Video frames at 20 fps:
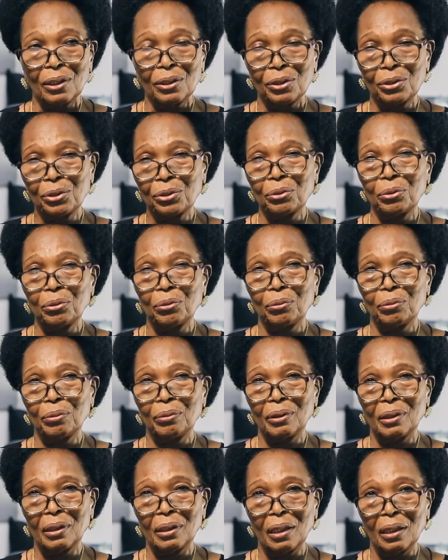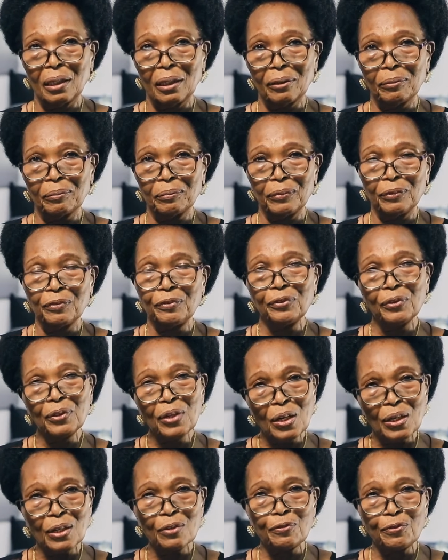So if
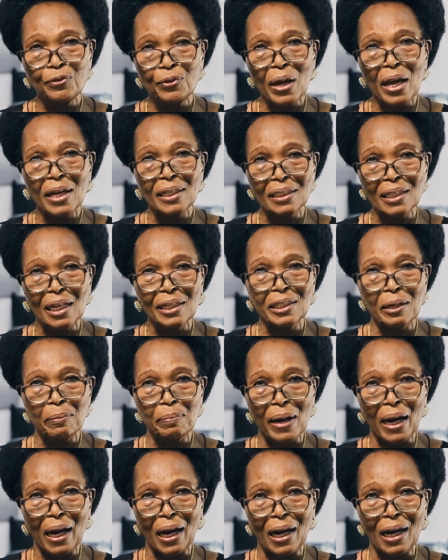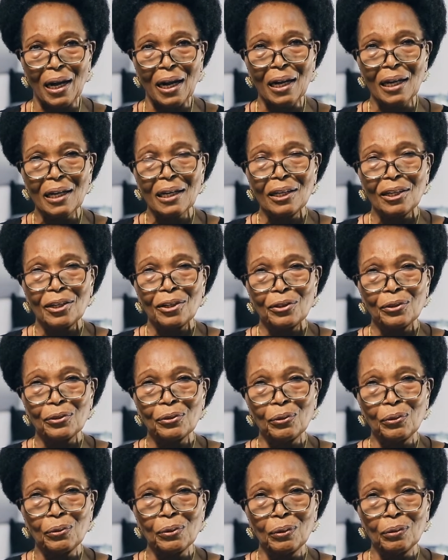you are a central banker, you
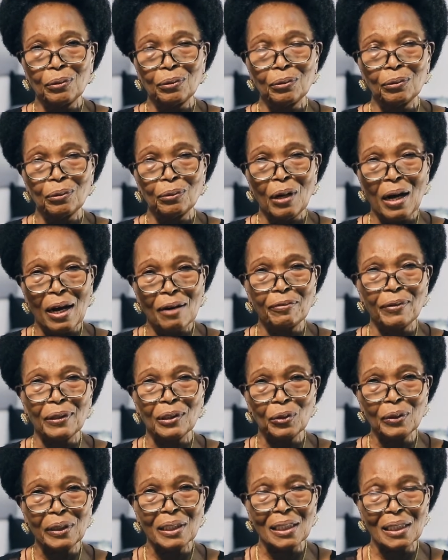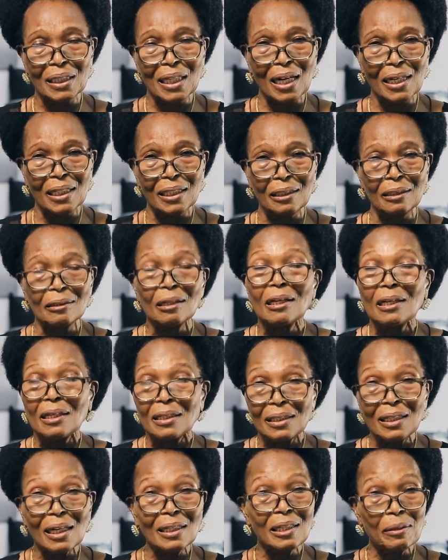have an understanding.
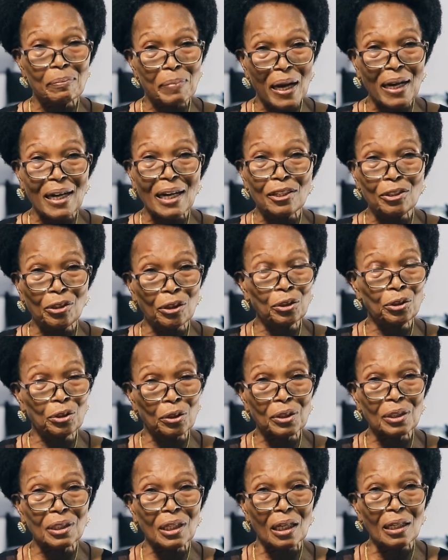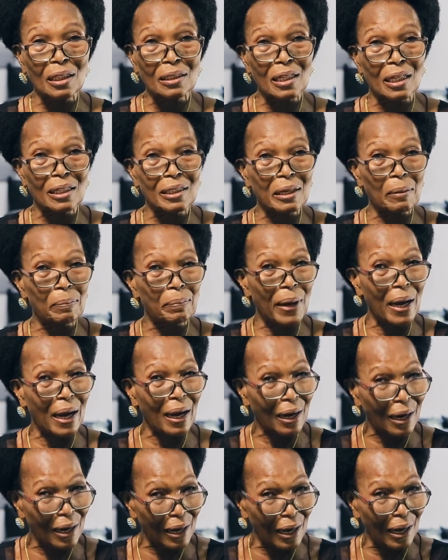Central banker, not just a central
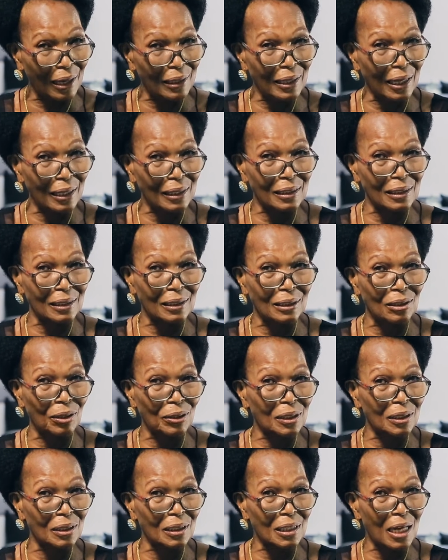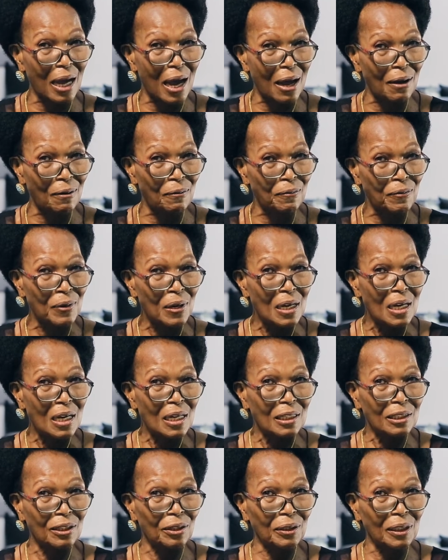banker that doesn't have
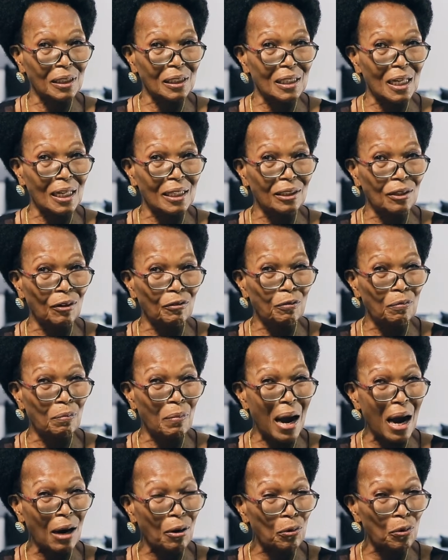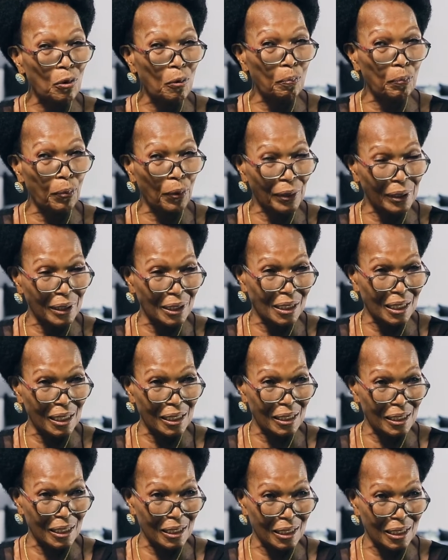the understanding of macro
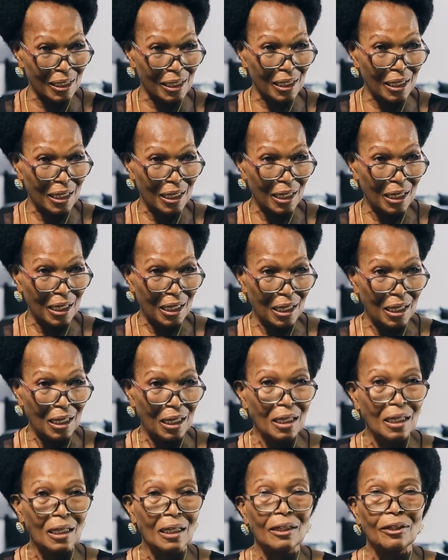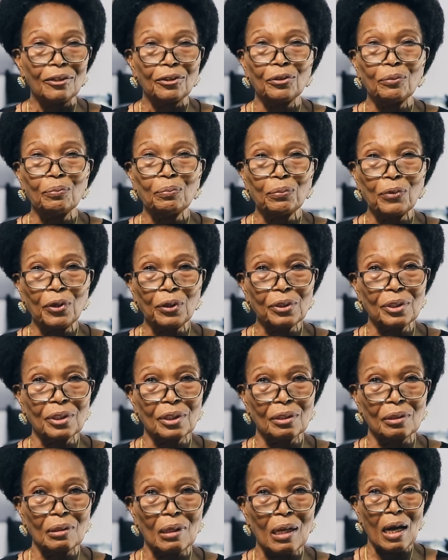policies. You
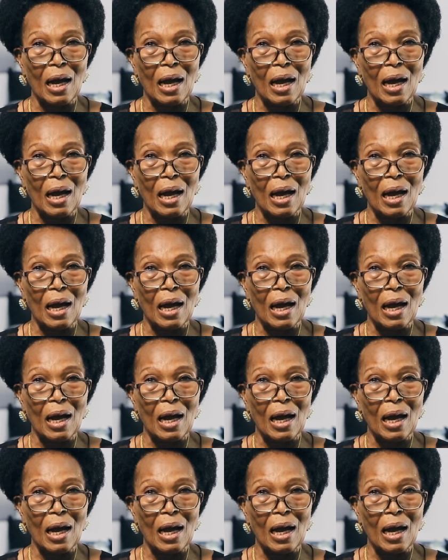must.